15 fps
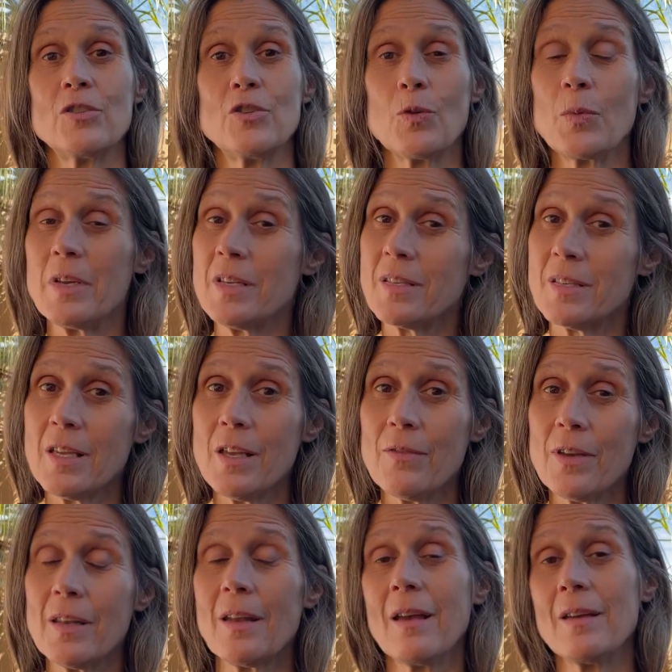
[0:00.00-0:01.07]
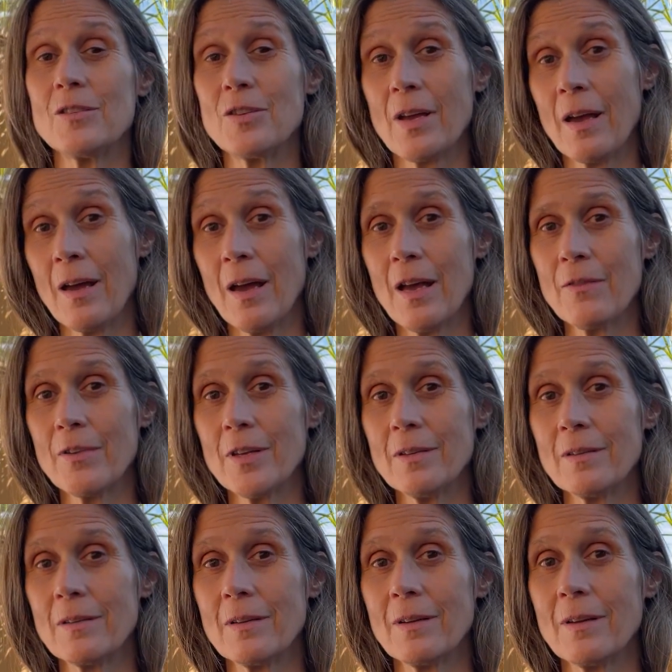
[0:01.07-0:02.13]
To receive it and to have it,
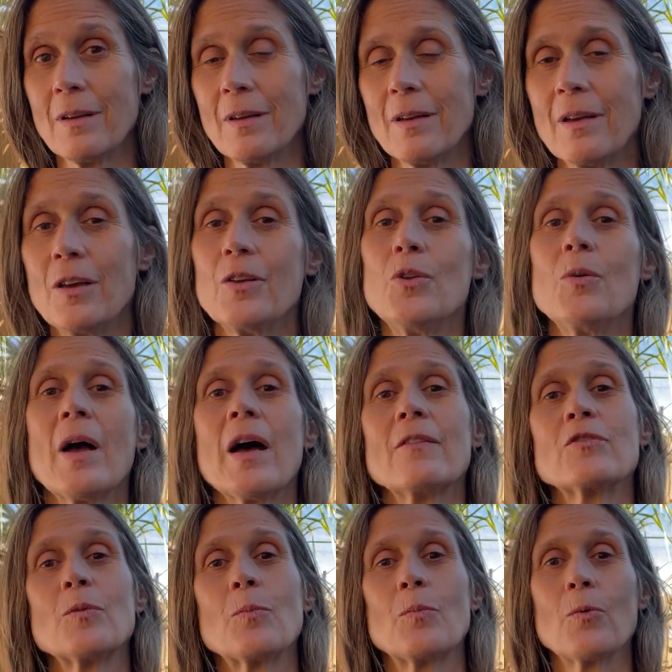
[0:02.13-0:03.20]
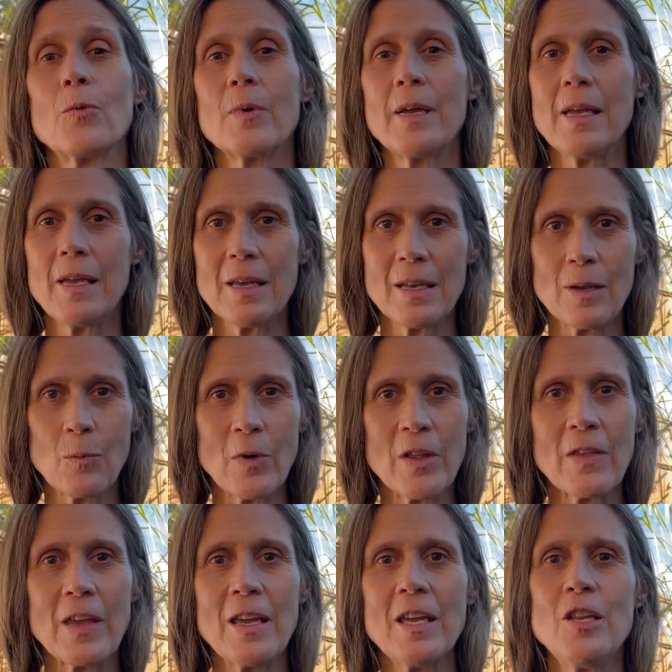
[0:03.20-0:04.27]
you have to bring it
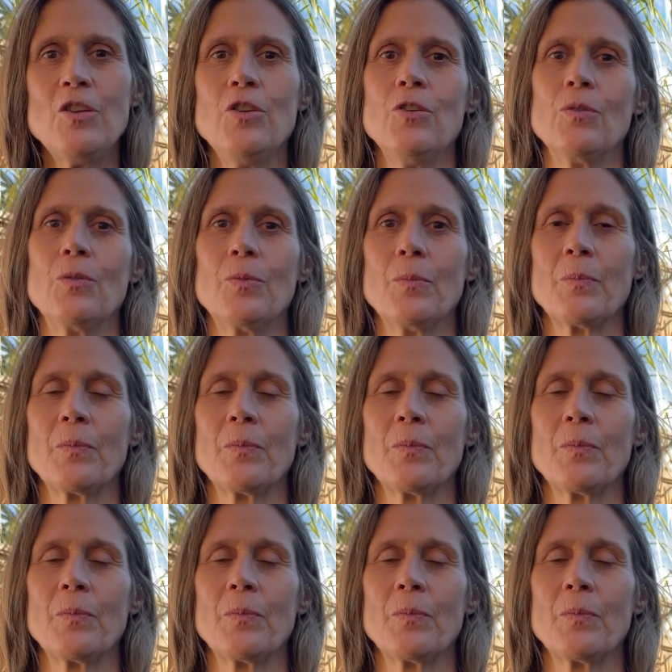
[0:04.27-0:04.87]
within you.